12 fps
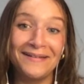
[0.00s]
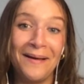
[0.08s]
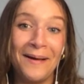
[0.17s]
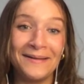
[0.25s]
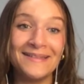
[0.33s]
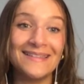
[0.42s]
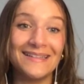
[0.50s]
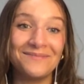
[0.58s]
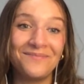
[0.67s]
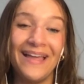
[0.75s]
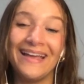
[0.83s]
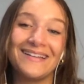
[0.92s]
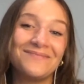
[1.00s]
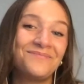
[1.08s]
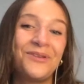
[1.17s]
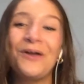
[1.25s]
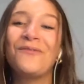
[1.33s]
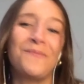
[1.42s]
honestly. Like,
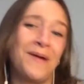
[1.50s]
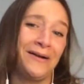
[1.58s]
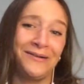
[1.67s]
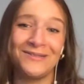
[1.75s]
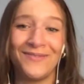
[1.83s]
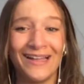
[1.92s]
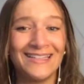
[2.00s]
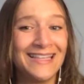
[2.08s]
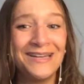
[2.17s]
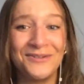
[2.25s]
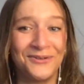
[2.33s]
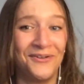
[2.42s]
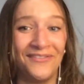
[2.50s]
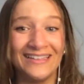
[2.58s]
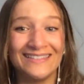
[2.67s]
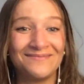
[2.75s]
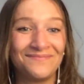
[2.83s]
good for Pirates fans. They deserve it.